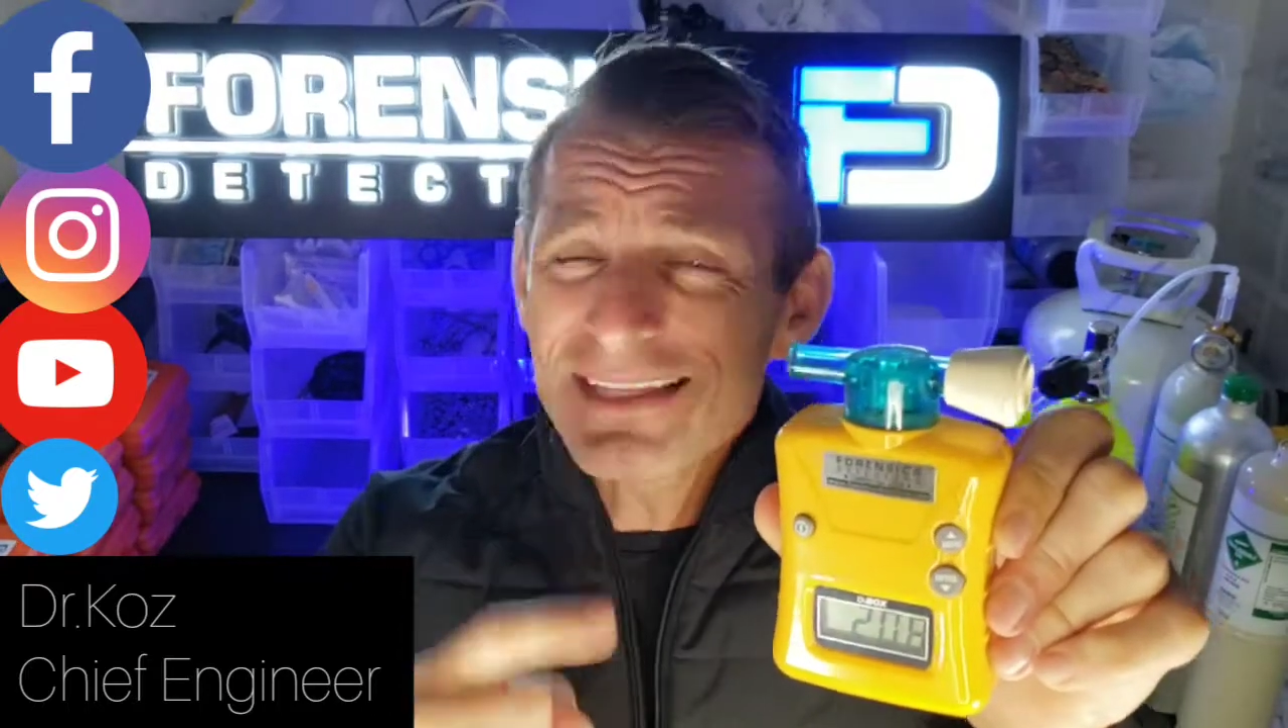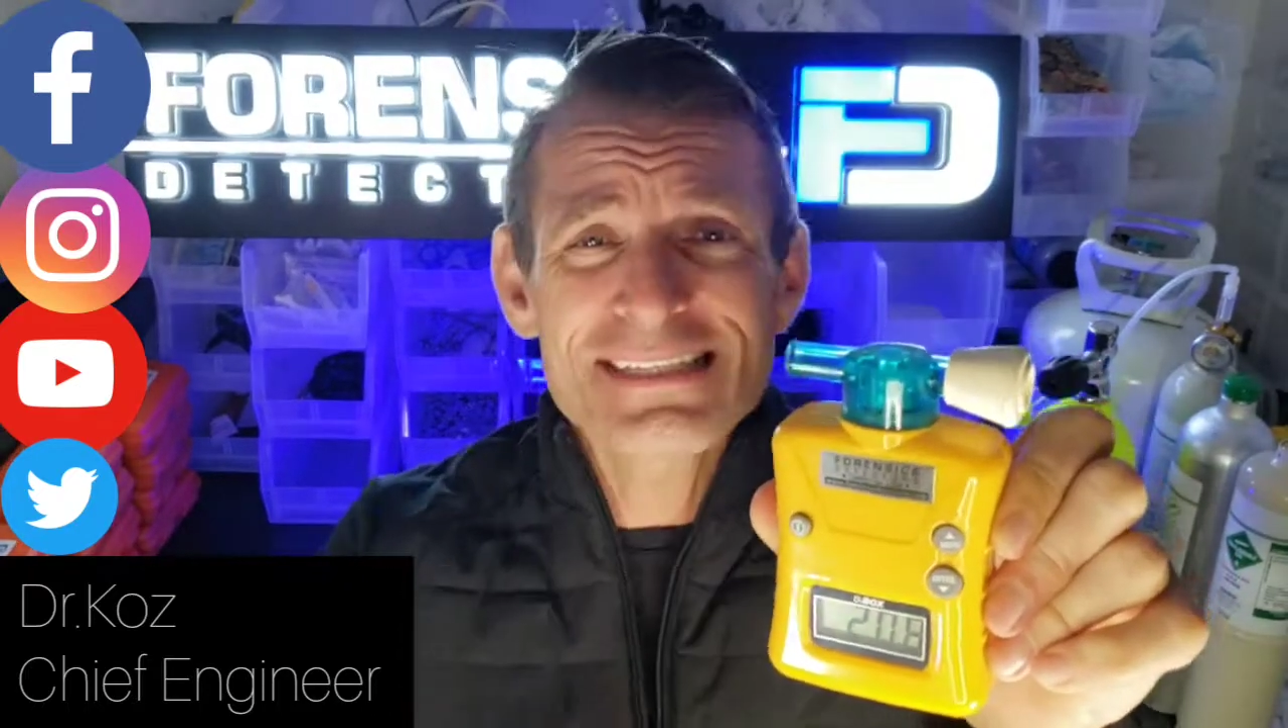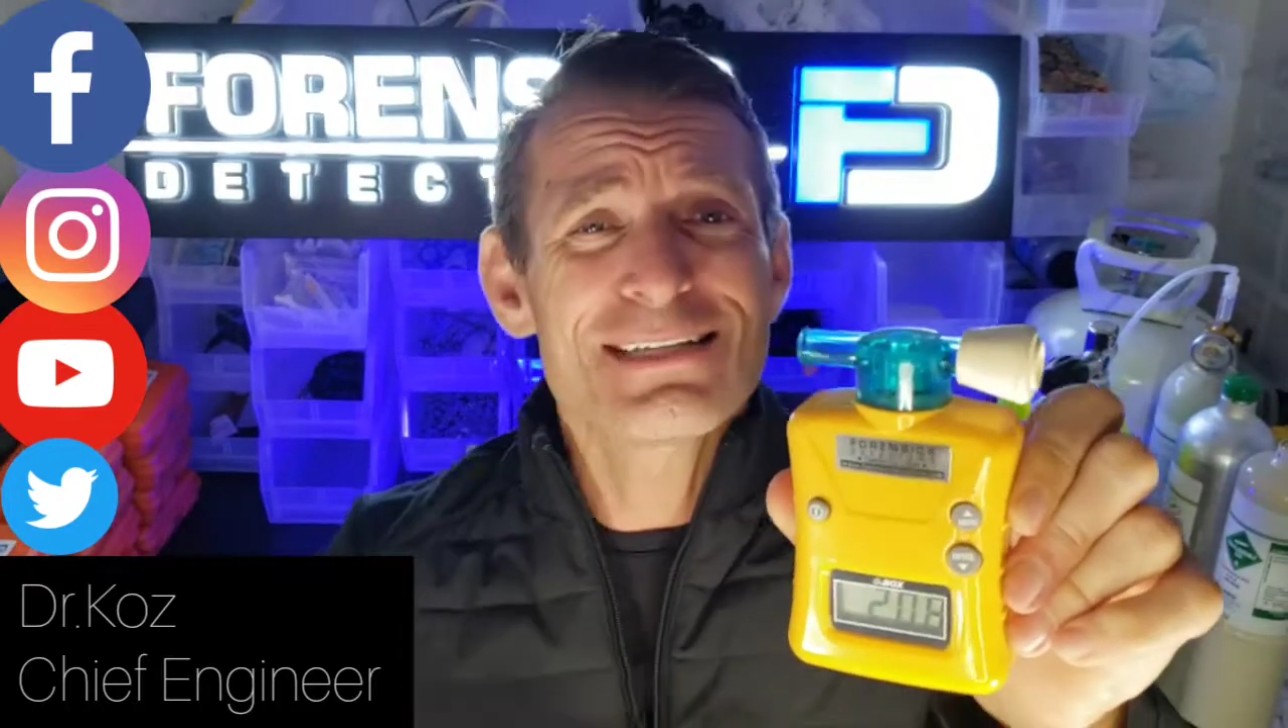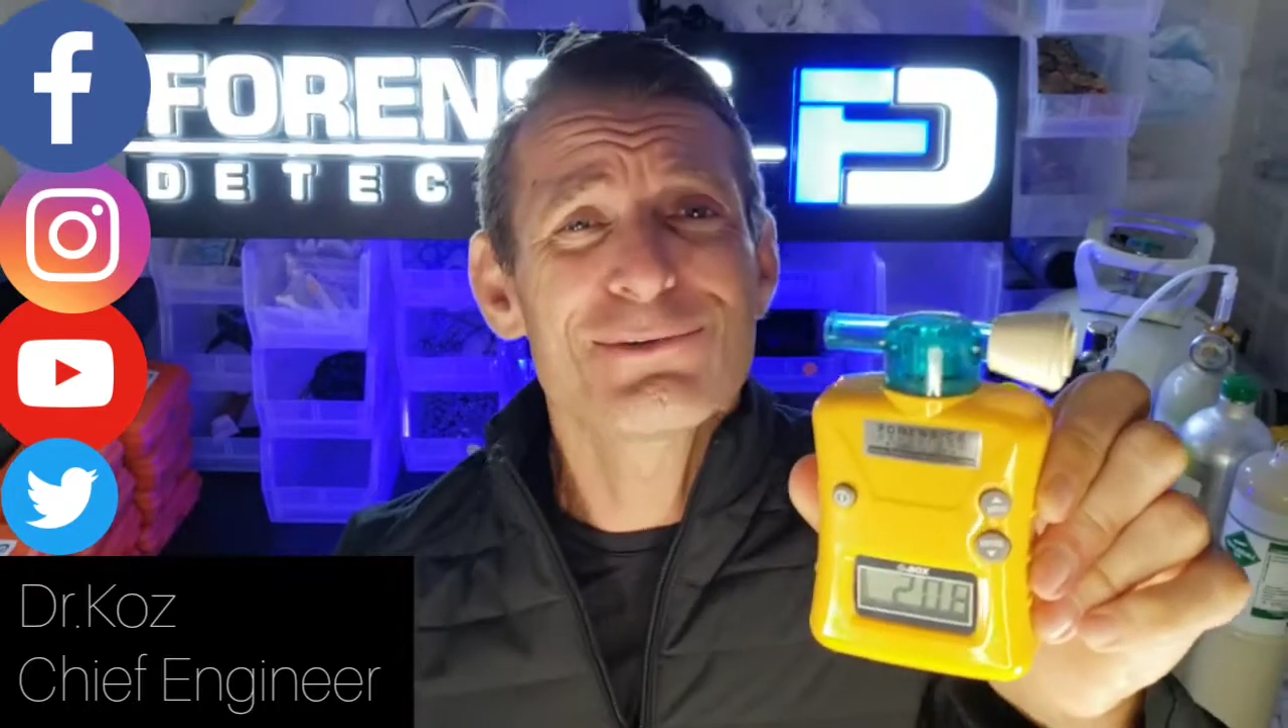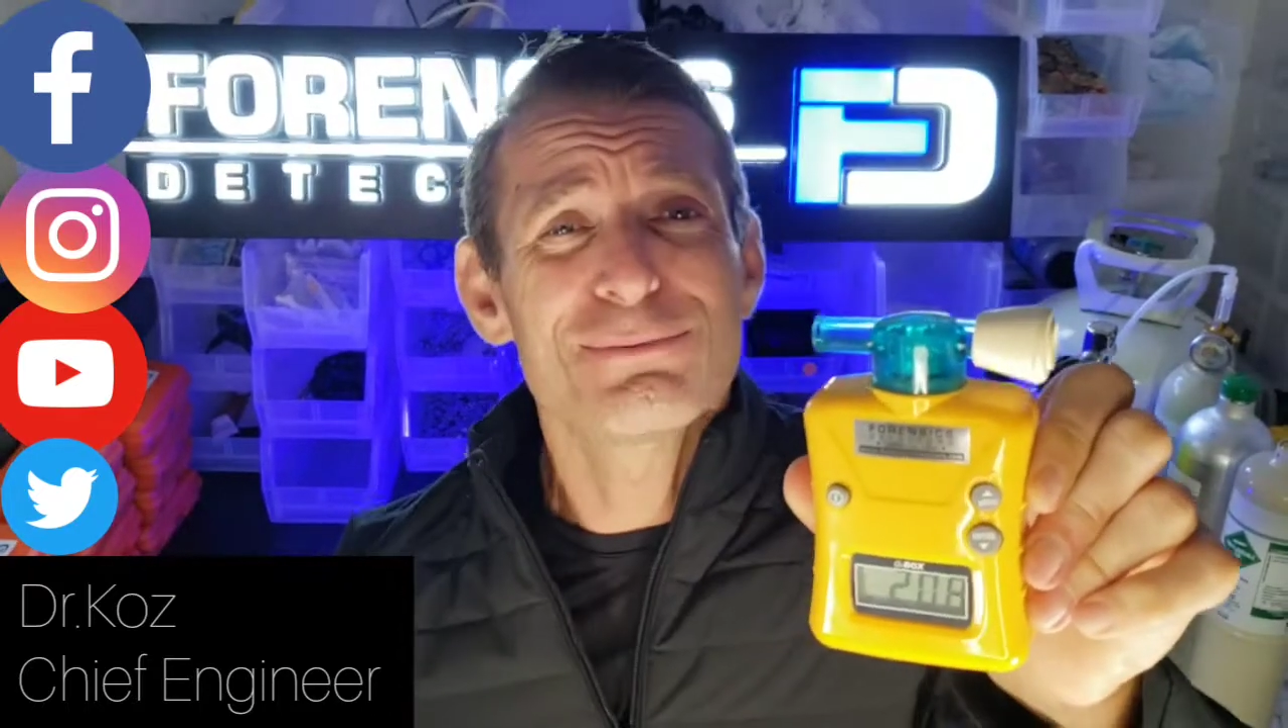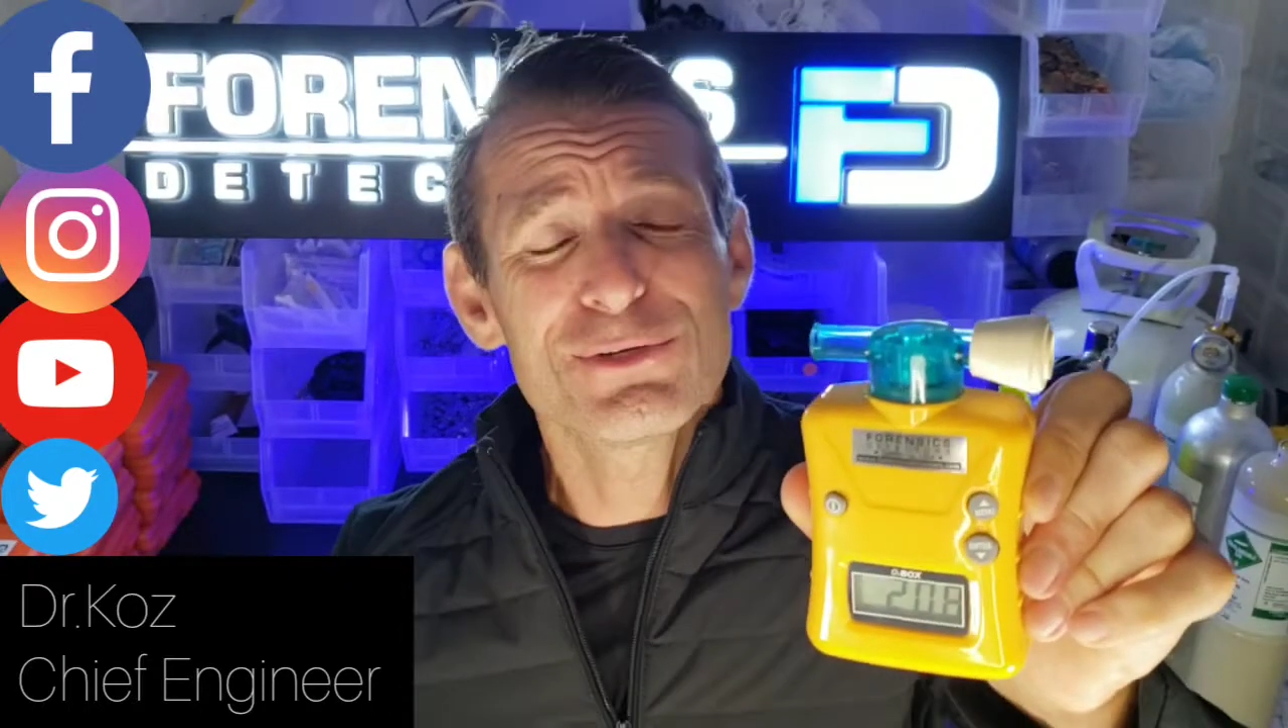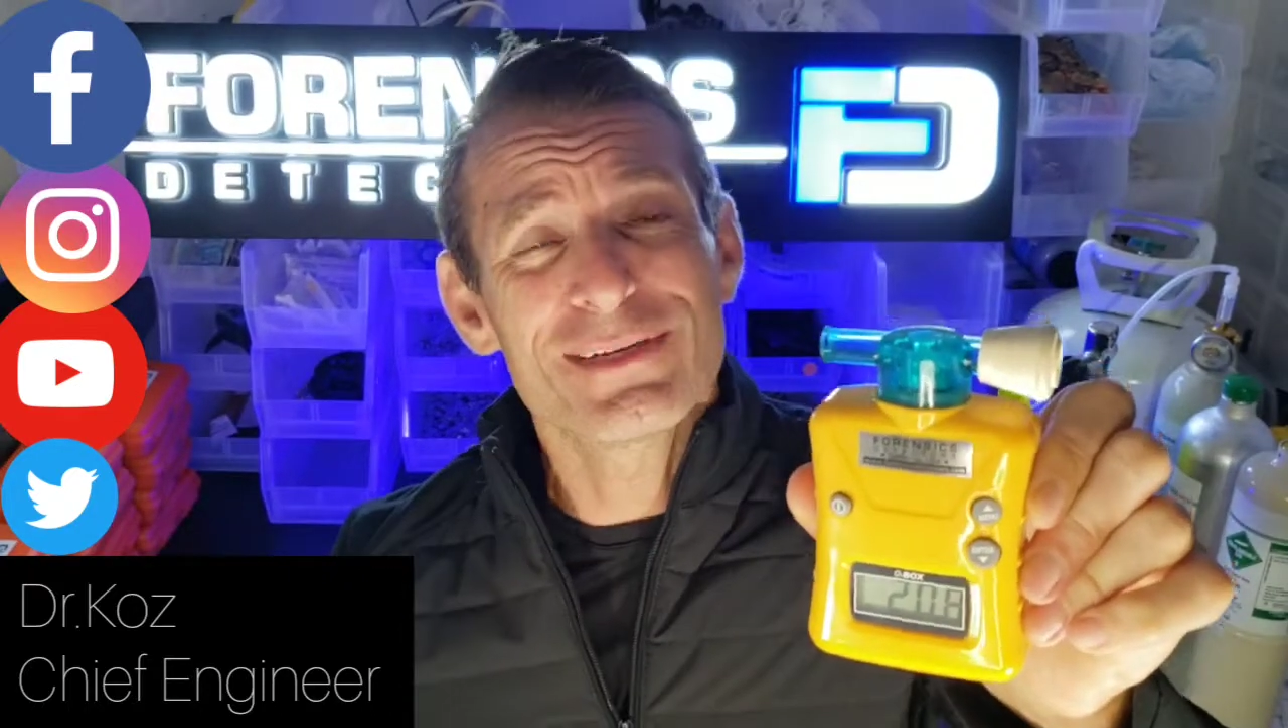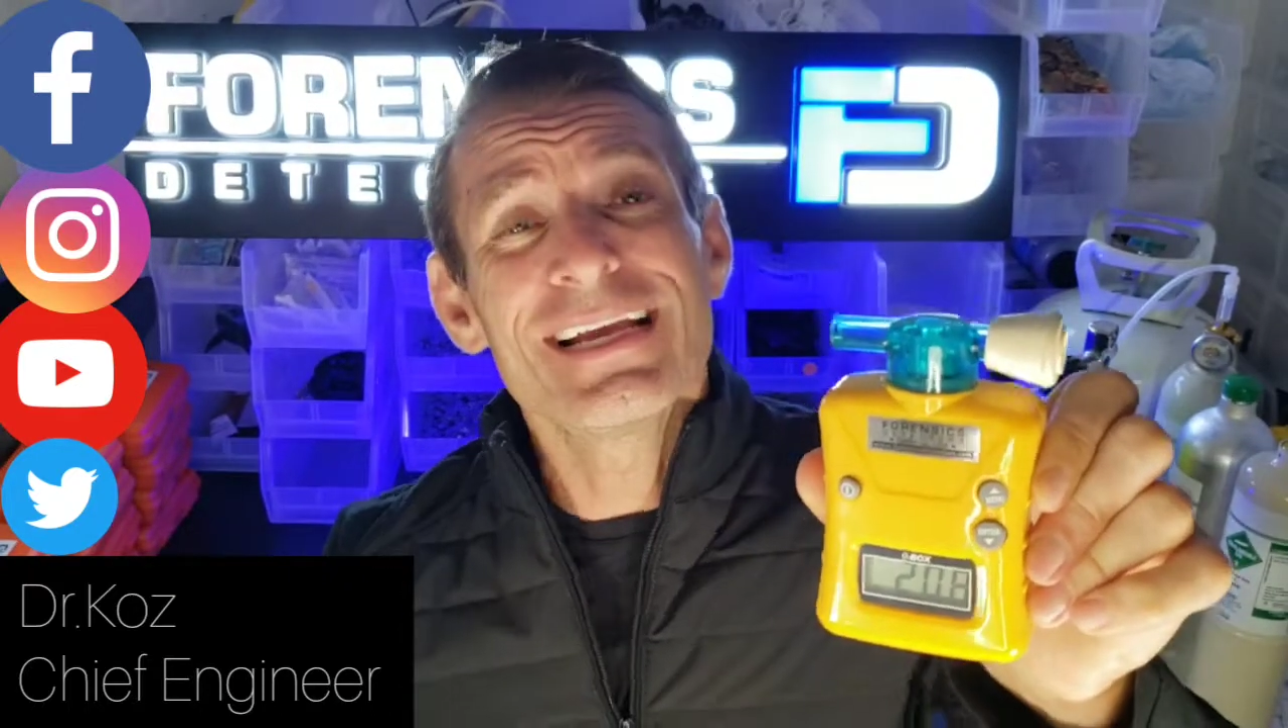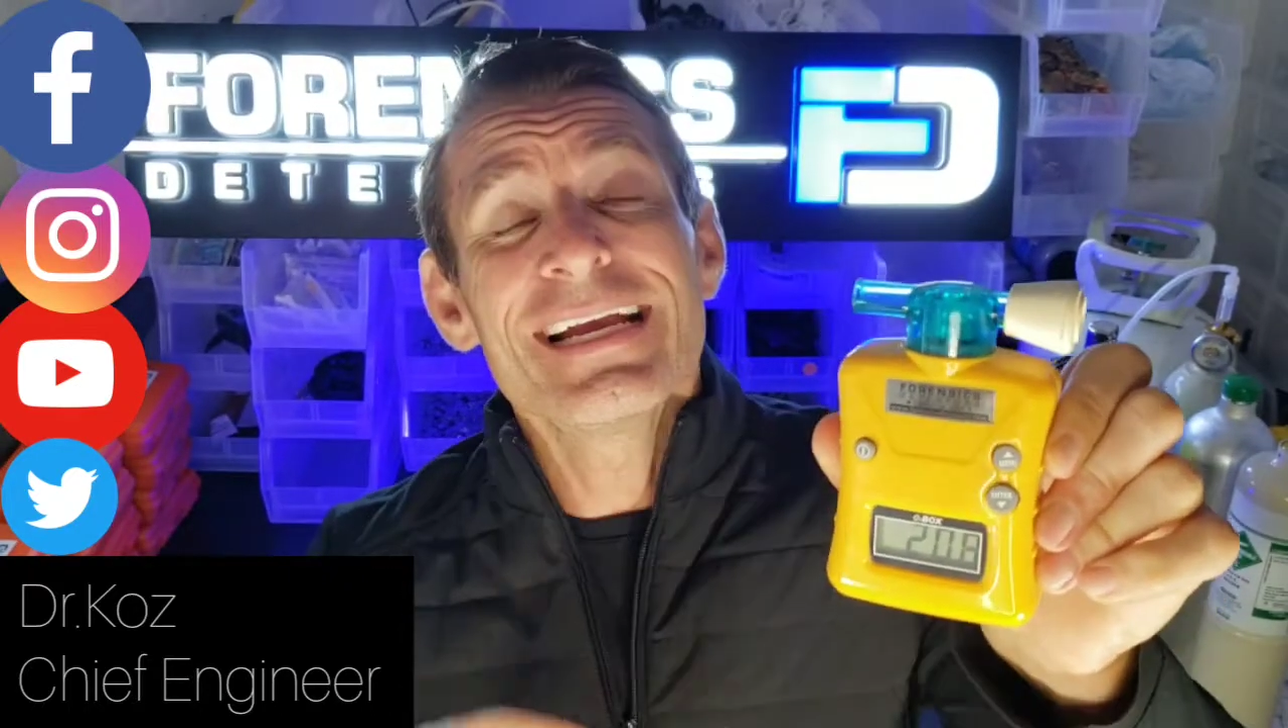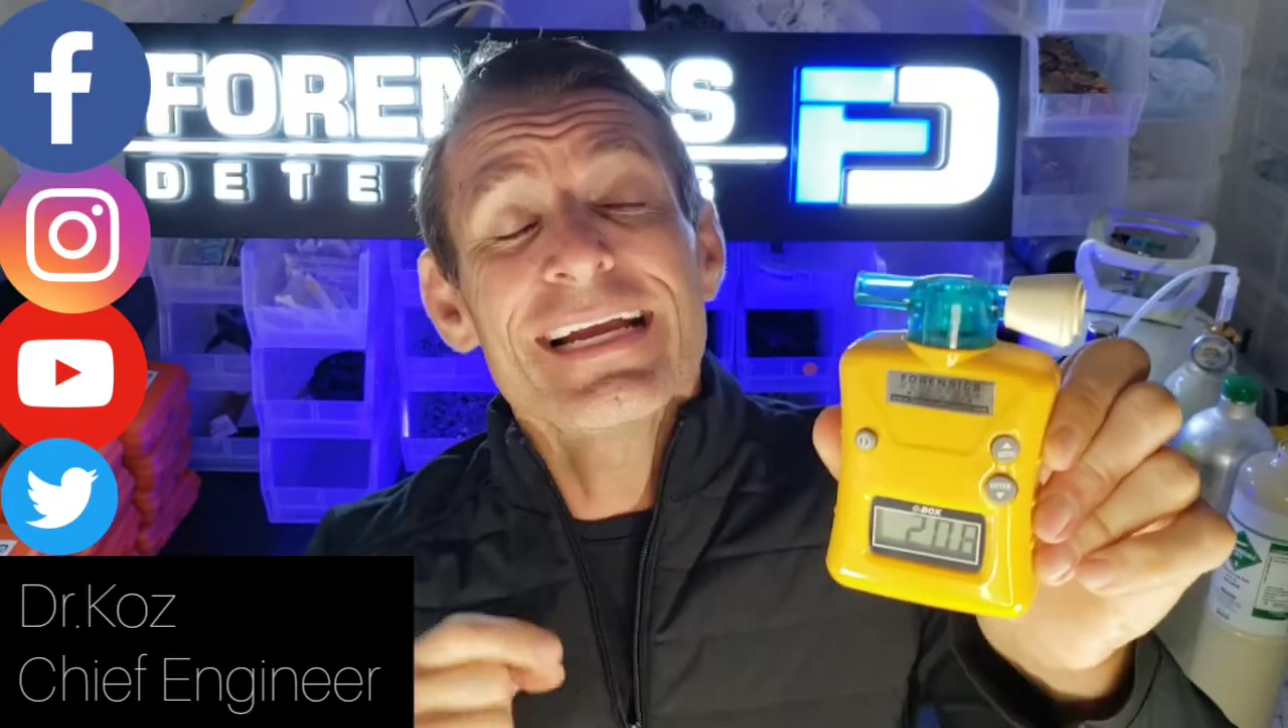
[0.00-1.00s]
this little beauty?